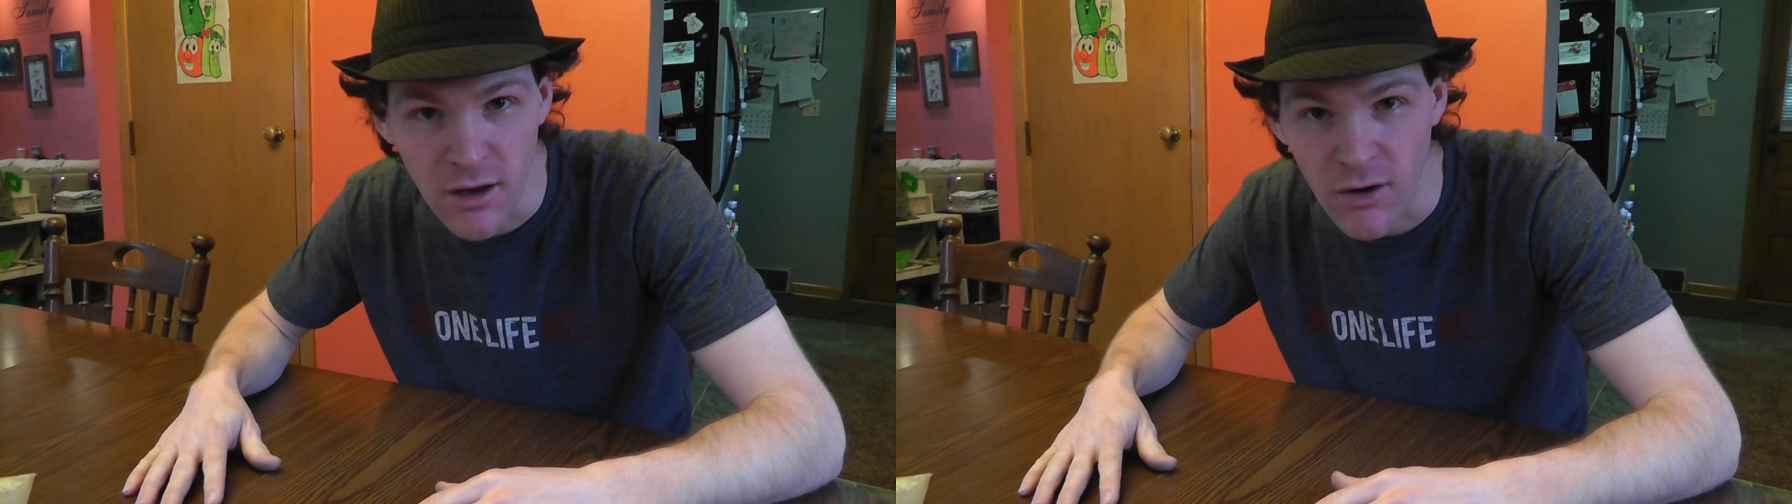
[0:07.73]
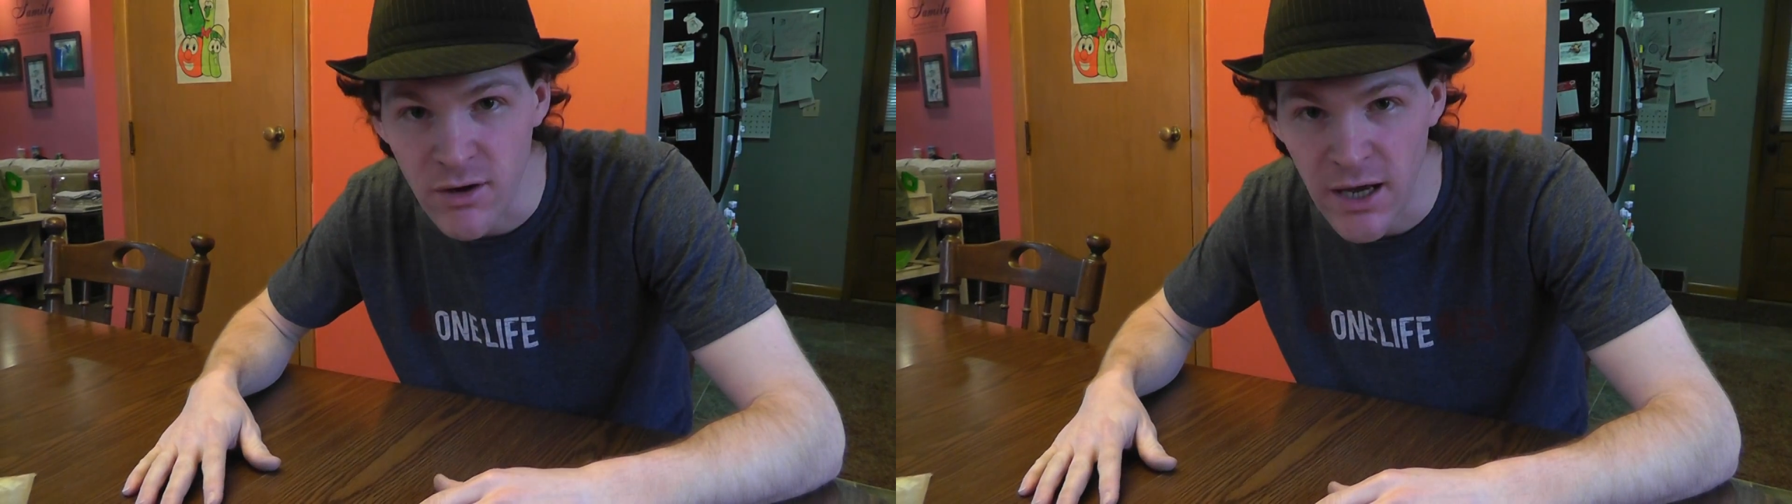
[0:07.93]

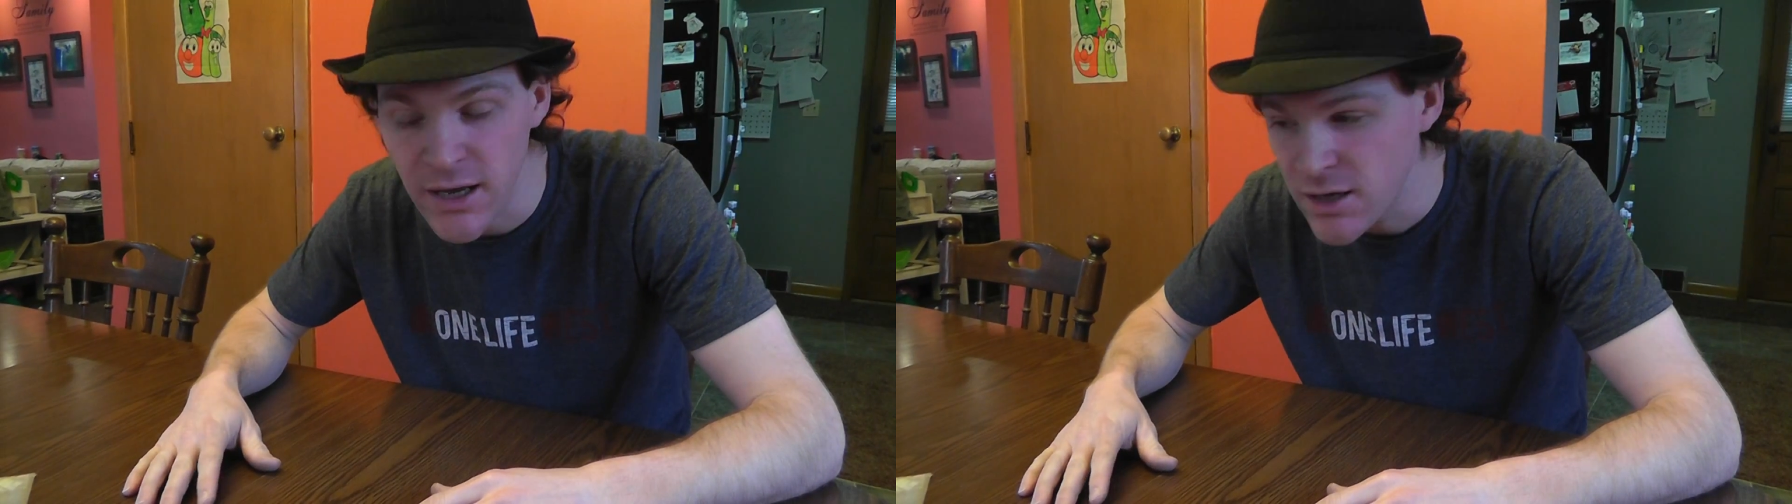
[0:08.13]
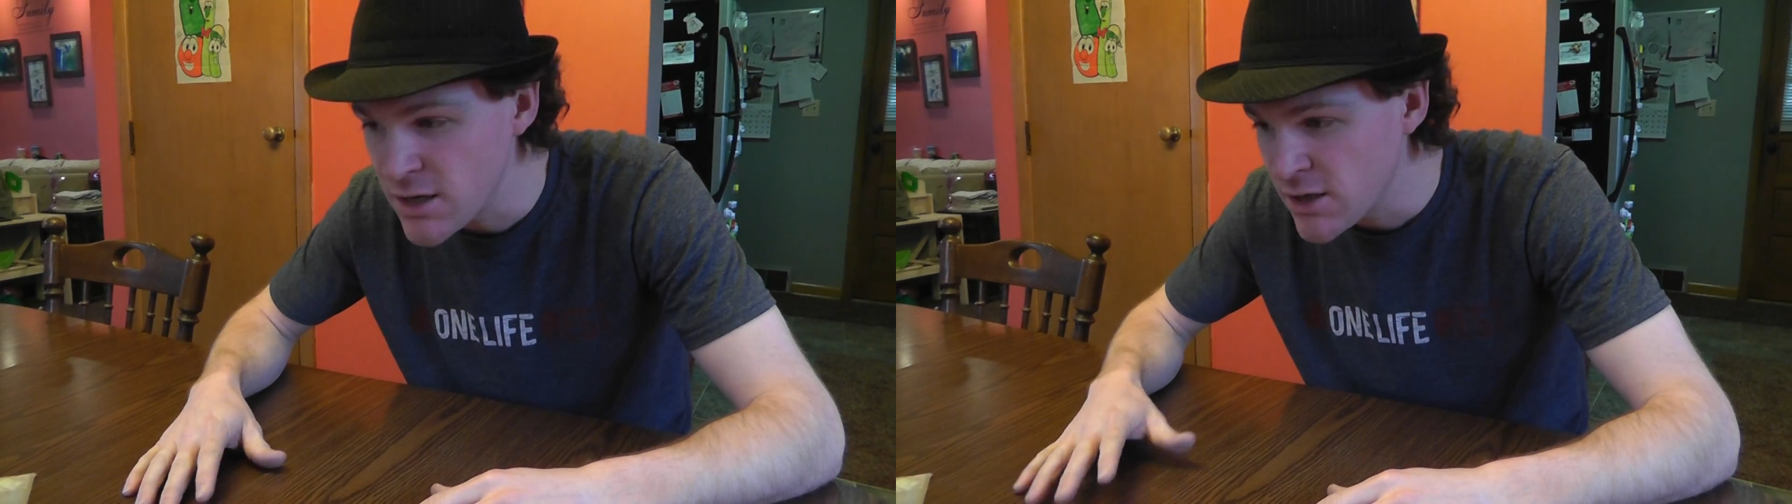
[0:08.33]

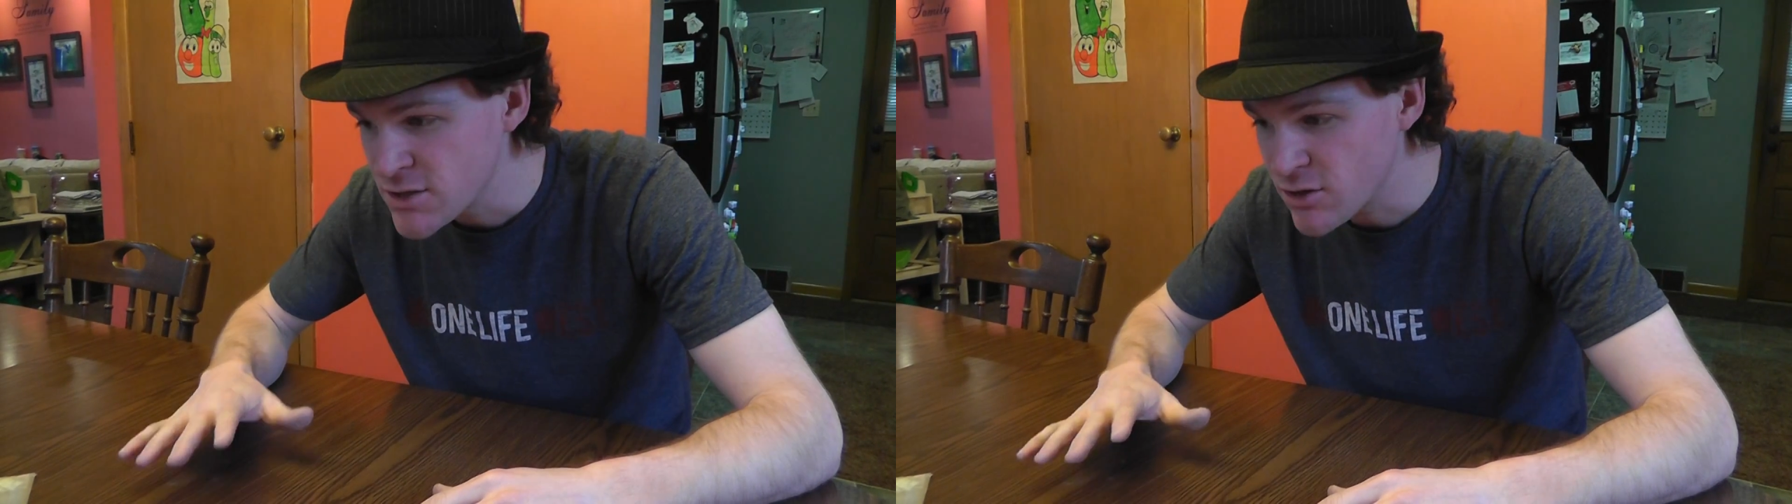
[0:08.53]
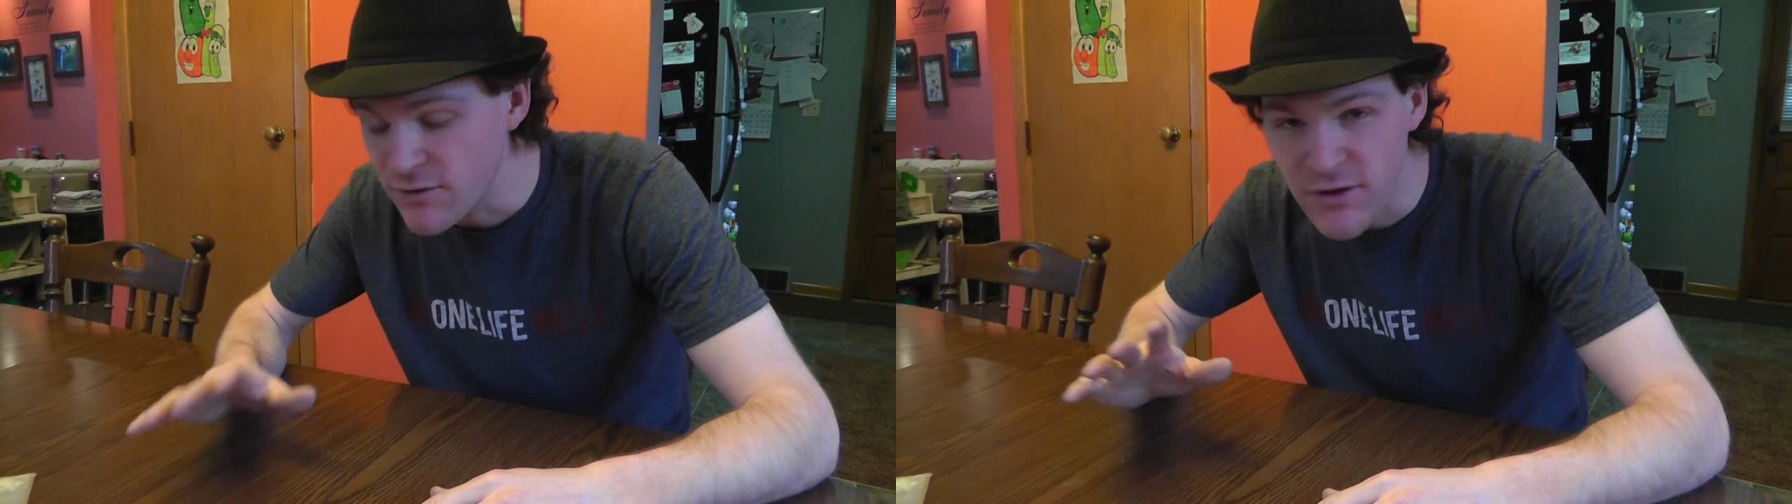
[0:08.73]
Okay,
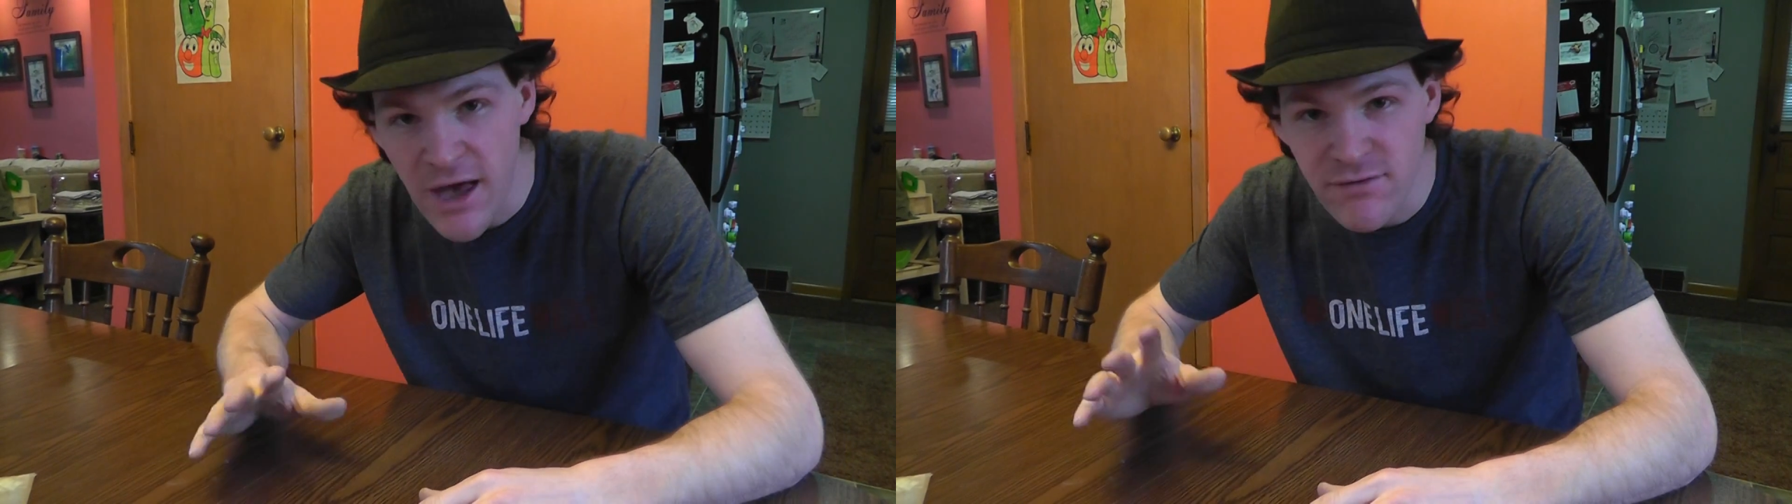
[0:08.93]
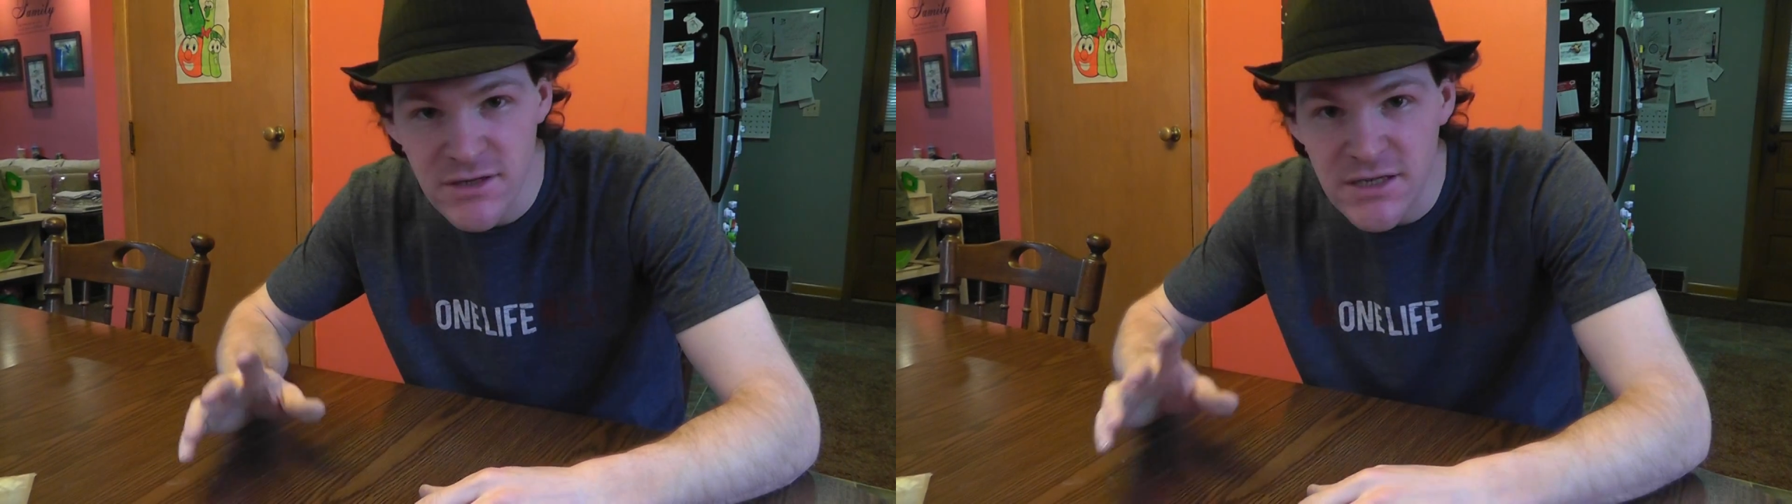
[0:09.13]
so if you
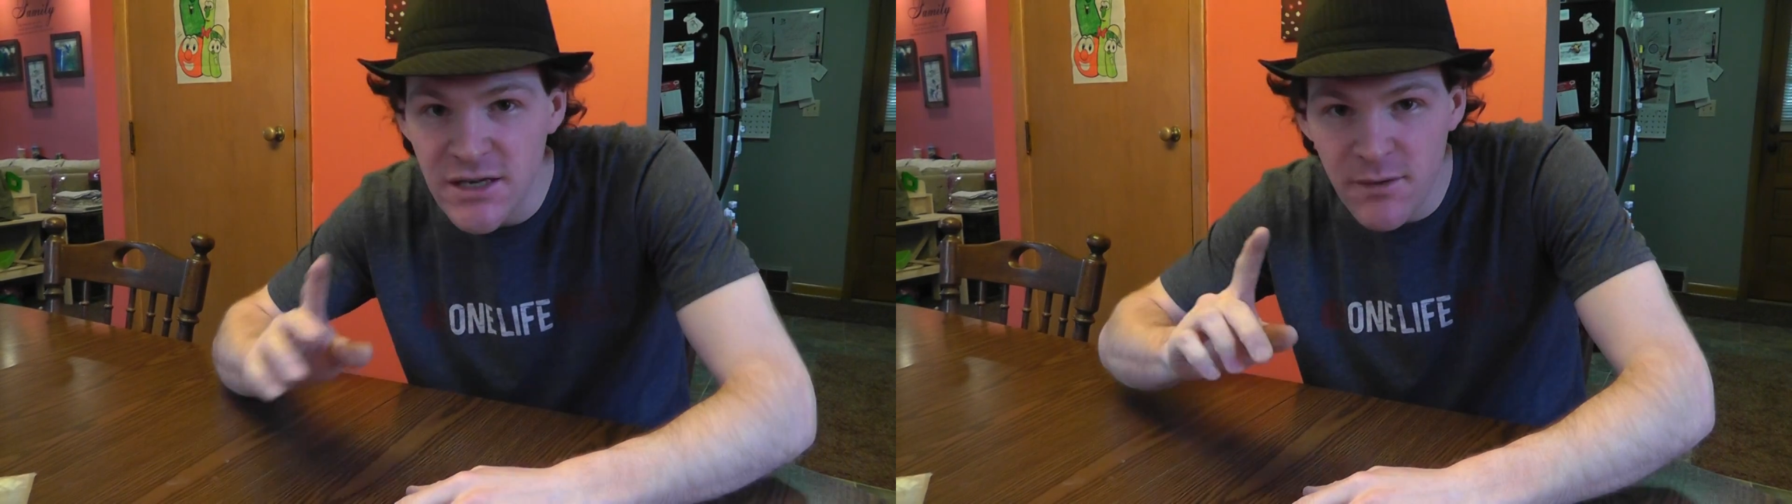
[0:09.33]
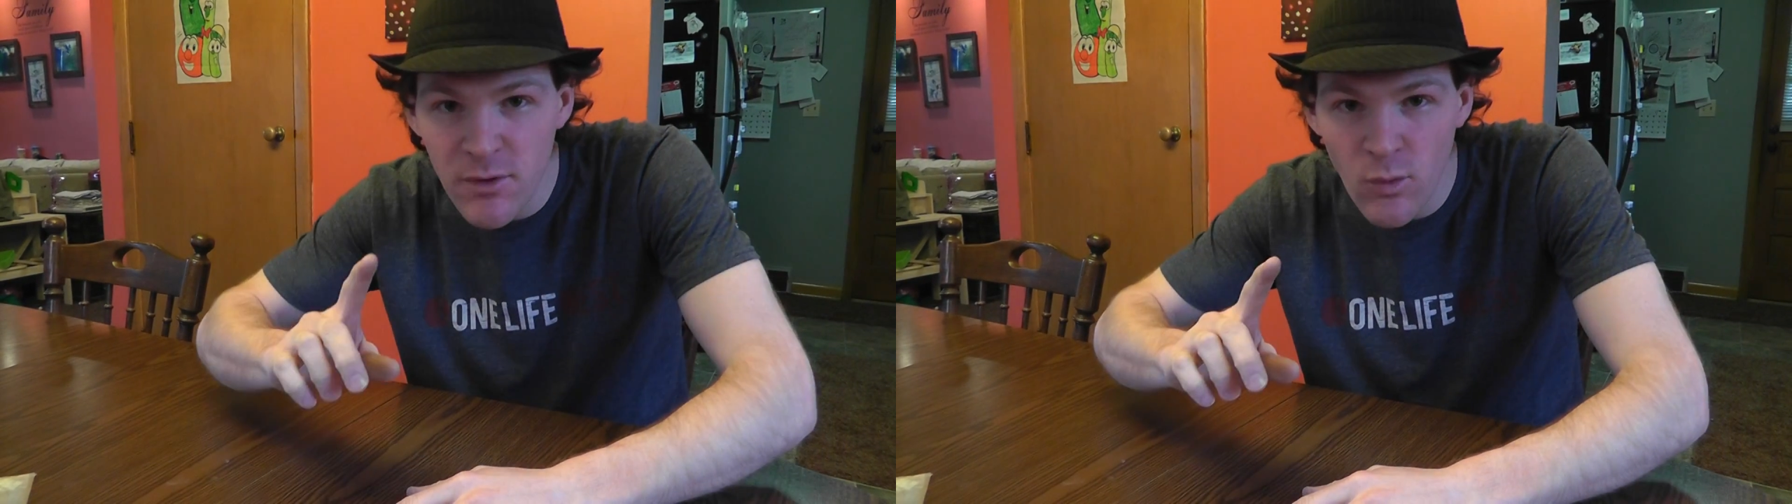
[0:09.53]
haven't seen number